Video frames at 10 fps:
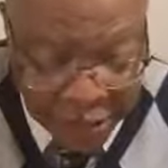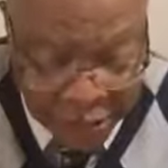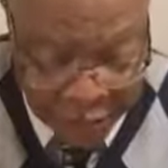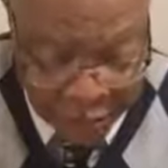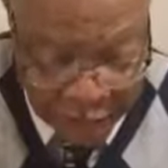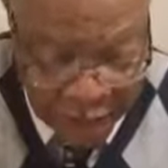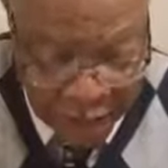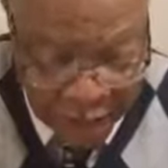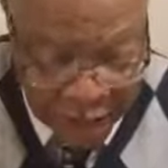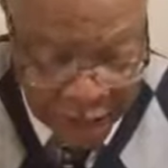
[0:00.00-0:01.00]
you have
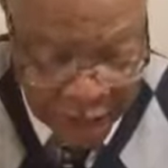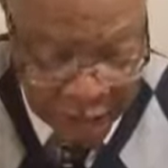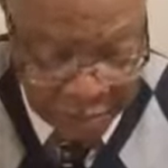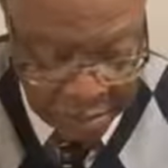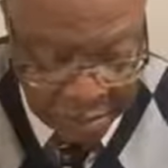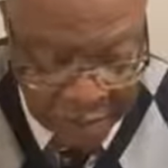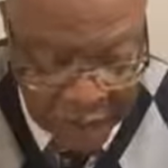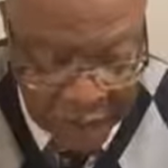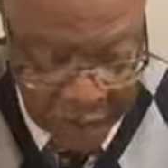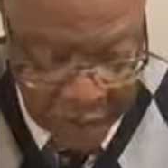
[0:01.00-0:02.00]
not kept
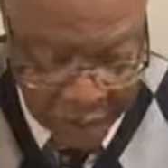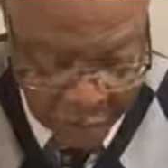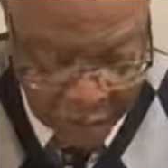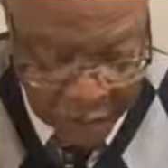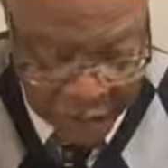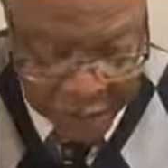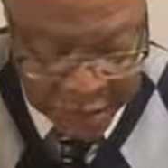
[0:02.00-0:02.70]
my ways.